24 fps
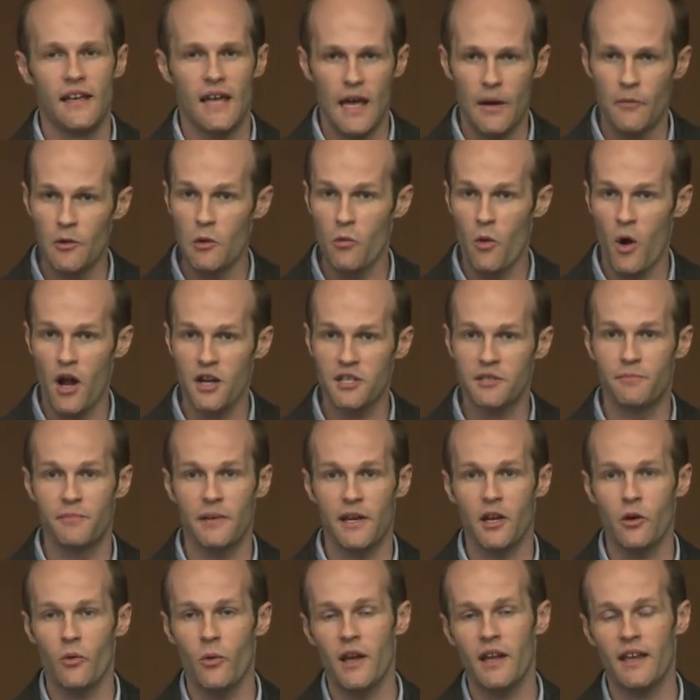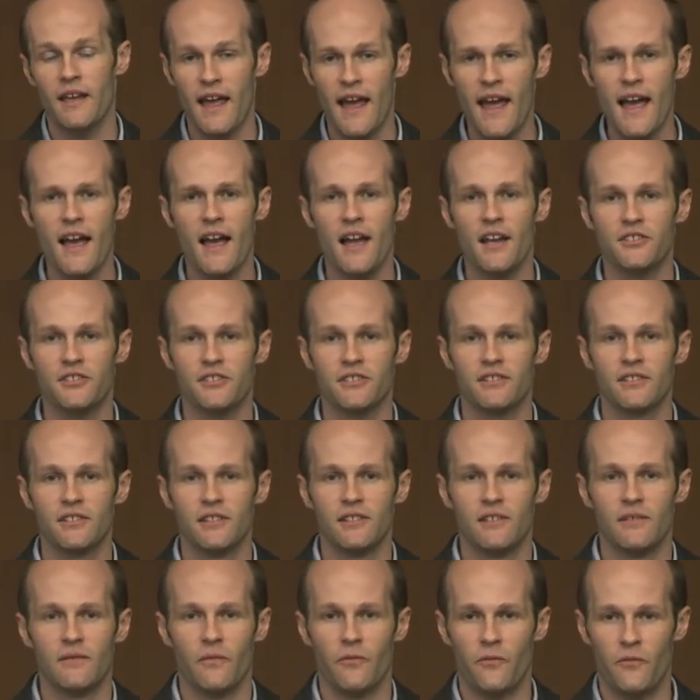and we watched Bitcoin Cash
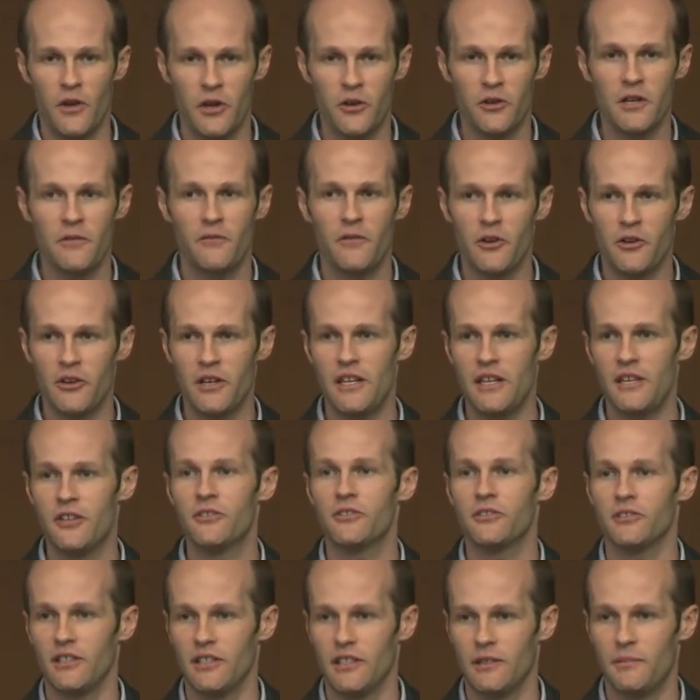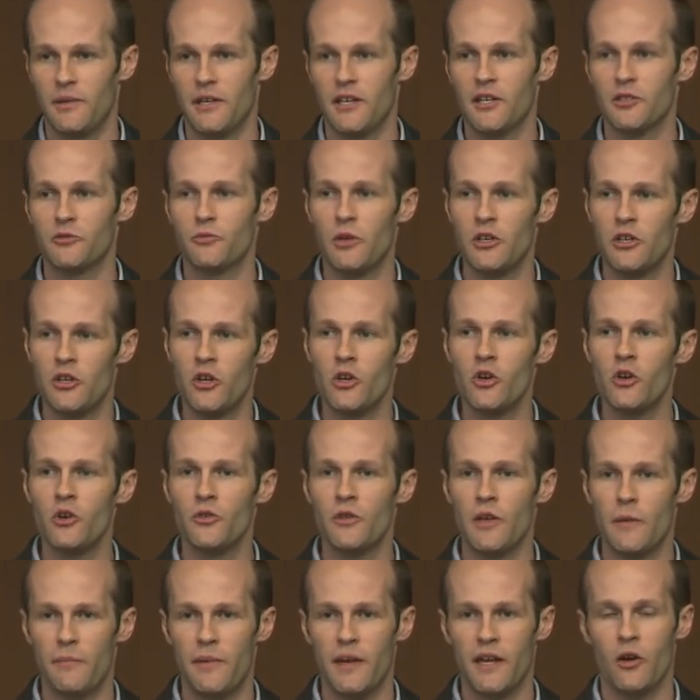very, very eagerly because we knew
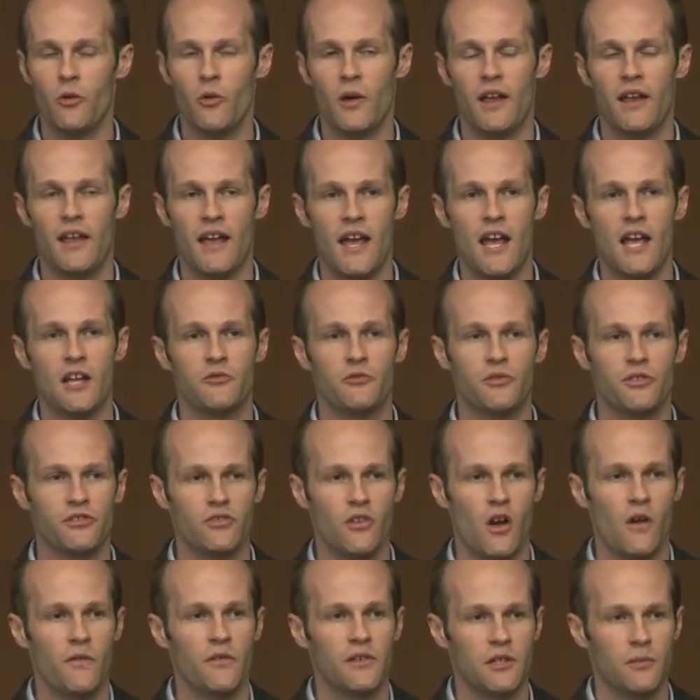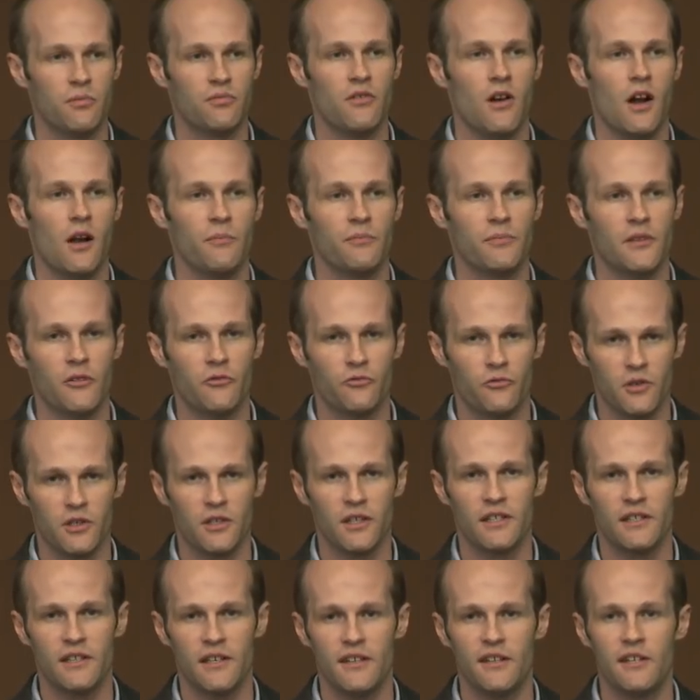that Bitcoin Cash was solving the problem that
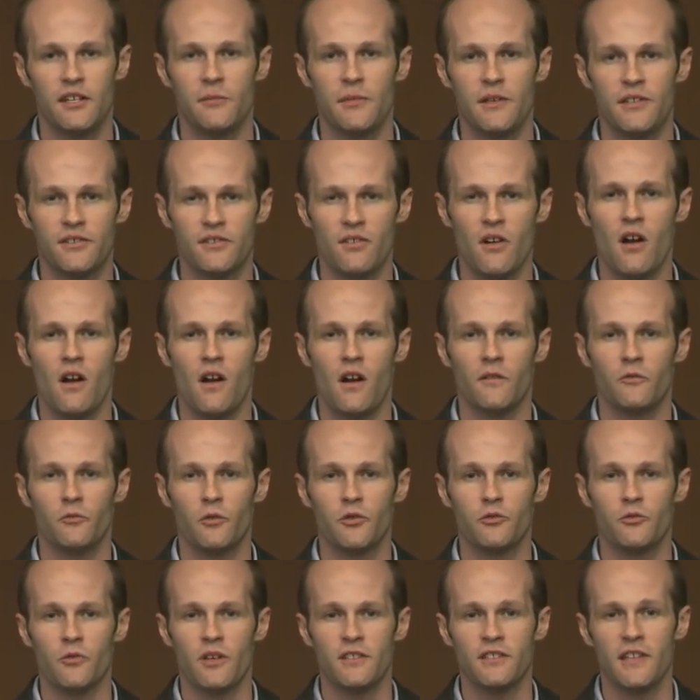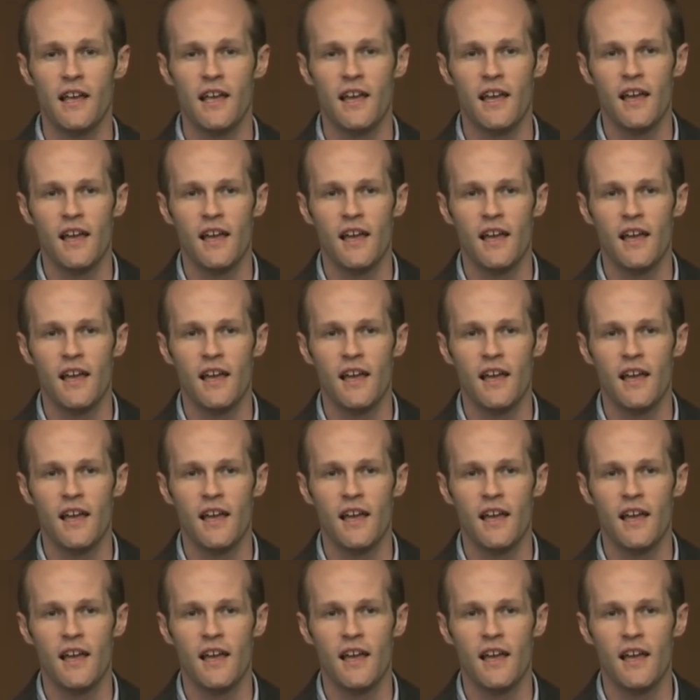really needed to be solved, which was